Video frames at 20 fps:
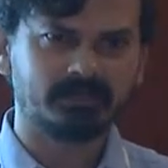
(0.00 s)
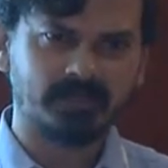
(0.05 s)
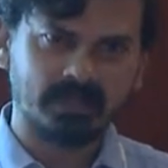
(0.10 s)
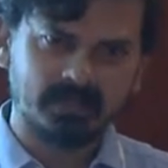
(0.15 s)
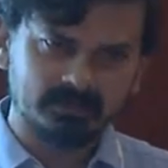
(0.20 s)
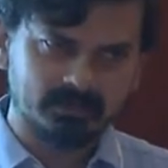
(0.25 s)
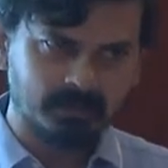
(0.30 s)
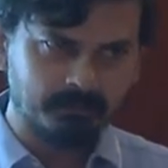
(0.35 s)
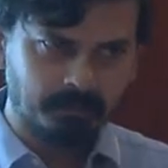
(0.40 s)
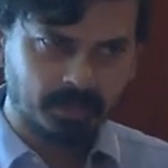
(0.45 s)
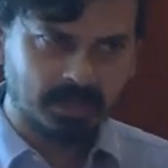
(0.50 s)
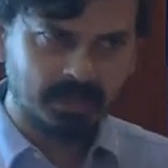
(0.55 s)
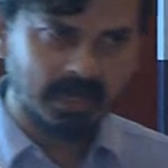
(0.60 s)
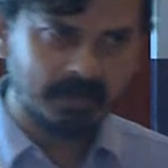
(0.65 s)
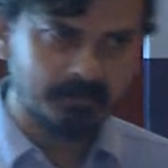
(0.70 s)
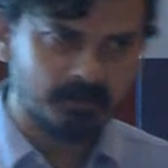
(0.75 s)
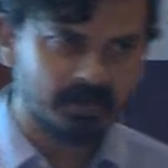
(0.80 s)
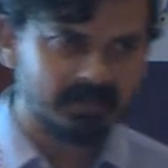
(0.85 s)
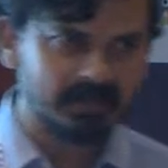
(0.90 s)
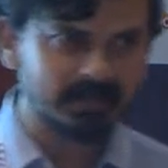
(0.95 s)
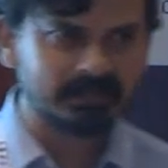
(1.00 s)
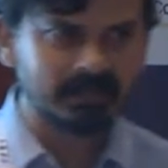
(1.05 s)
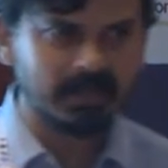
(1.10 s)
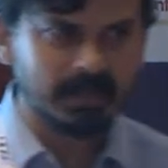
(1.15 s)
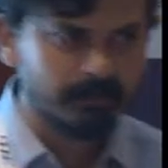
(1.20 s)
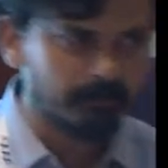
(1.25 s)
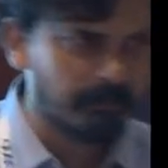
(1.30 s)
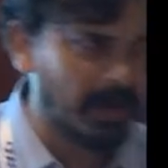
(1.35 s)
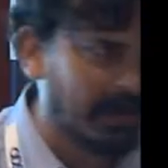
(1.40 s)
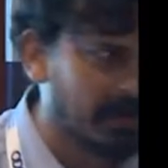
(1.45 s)
There are simple libraries
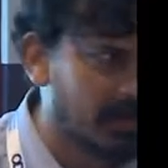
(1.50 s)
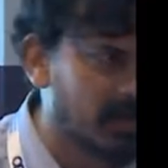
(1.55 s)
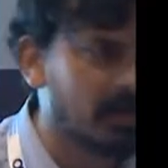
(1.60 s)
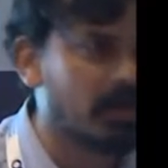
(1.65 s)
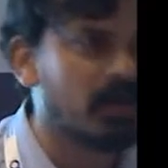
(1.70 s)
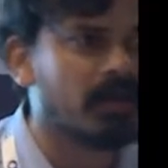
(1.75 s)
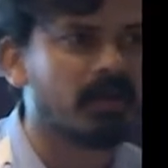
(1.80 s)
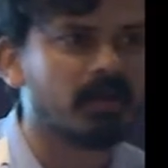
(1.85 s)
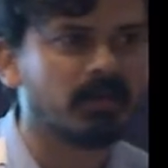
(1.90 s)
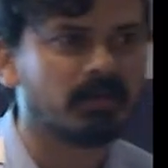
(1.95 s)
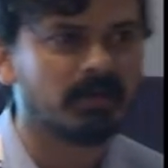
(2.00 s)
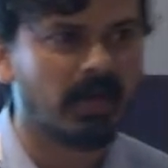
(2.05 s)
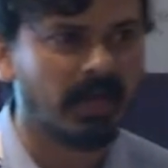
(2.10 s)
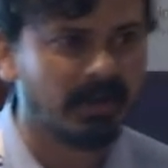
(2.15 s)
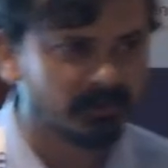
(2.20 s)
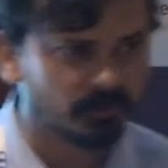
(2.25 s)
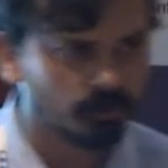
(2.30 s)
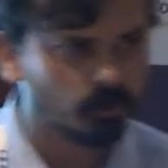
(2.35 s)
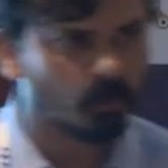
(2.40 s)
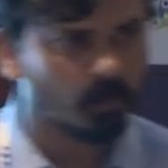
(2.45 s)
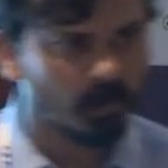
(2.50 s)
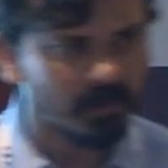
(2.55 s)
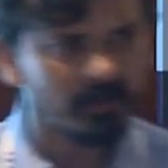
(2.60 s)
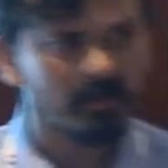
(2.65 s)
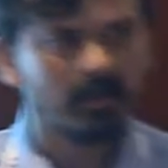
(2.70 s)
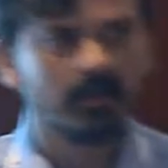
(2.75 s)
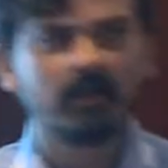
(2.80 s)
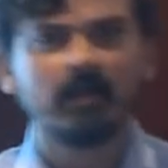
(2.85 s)
like Pandora and, and so on,